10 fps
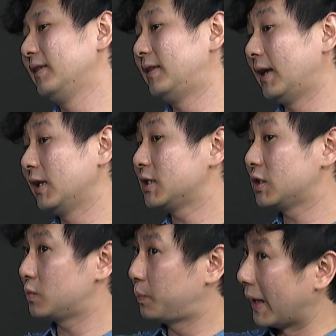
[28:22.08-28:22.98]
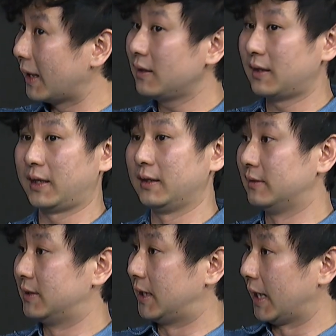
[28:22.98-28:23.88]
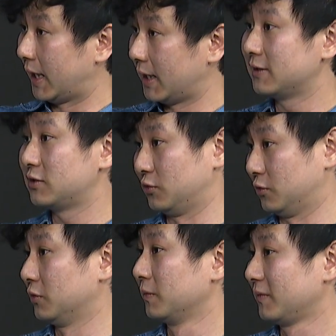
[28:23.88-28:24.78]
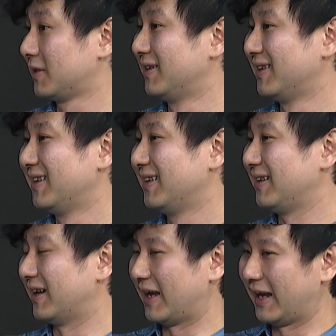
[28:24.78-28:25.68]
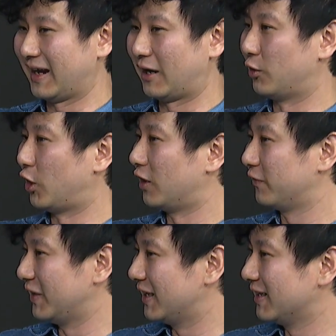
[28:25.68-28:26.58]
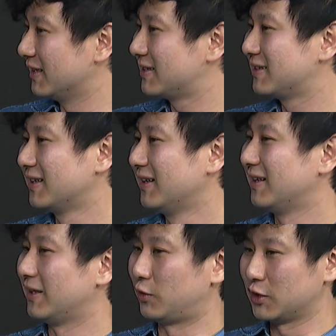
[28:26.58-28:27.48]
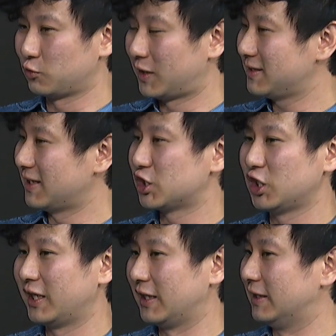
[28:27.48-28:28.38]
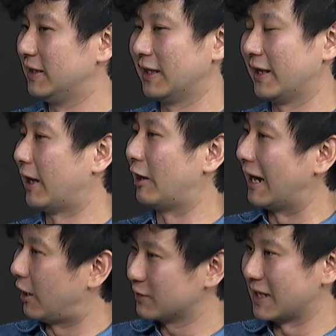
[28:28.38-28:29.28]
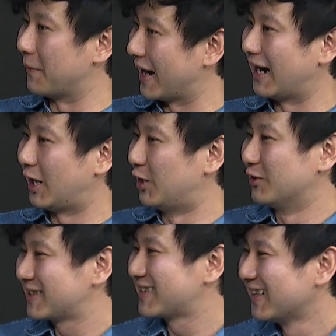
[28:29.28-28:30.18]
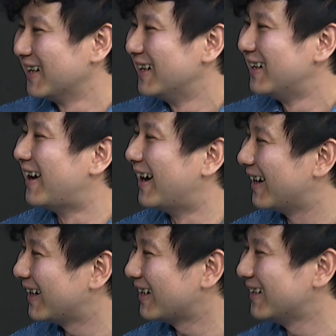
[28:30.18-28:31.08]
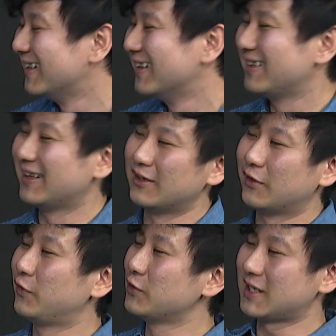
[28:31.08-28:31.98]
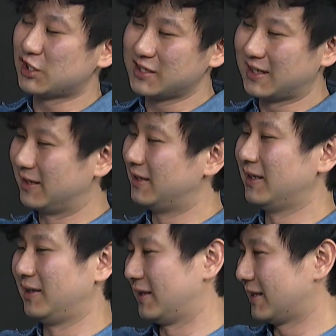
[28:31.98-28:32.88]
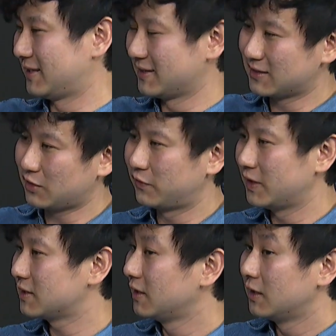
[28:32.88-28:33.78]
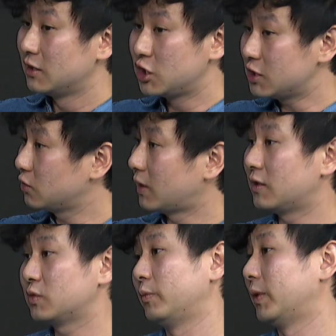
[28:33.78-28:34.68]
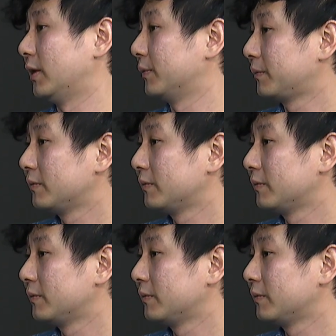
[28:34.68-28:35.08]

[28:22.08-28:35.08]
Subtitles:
And they spend like days, you know, like at our office. There was one session that they did at our house, at my house, right? Then there were a few sessions that they did in the NCSS office just to help us prepare.